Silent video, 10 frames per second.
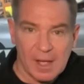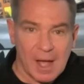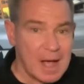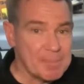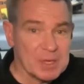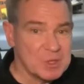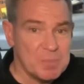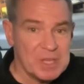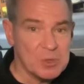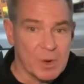Hopkins'
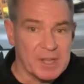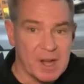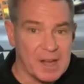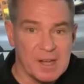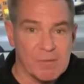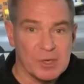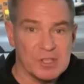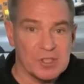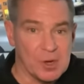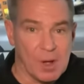B twenty-nine never
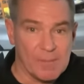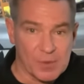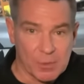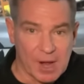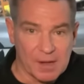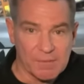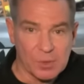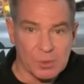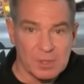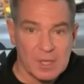did show up for the
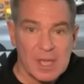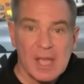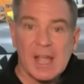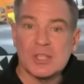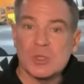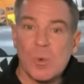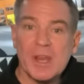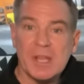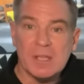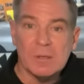rendezvous, and
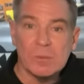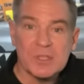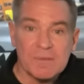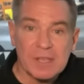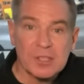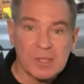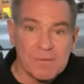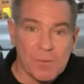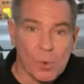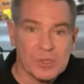Sweeney was eventually
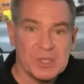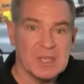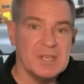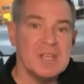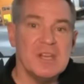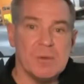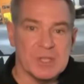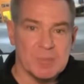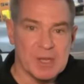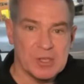forced to continue
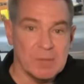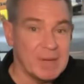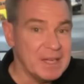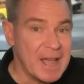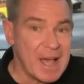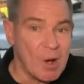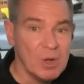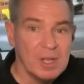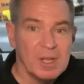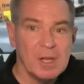his mission, but now
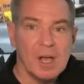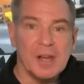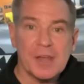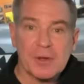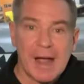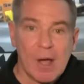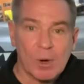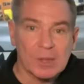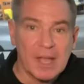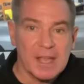another
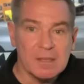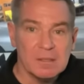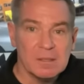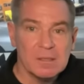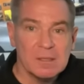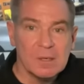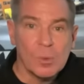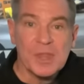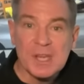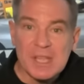hour late
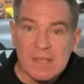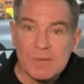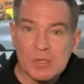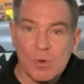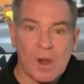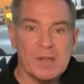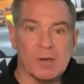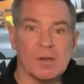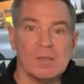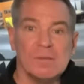with an even
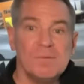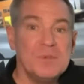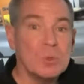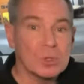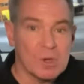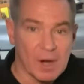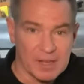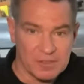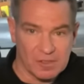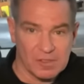greater fuel
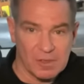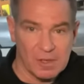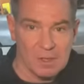crisis.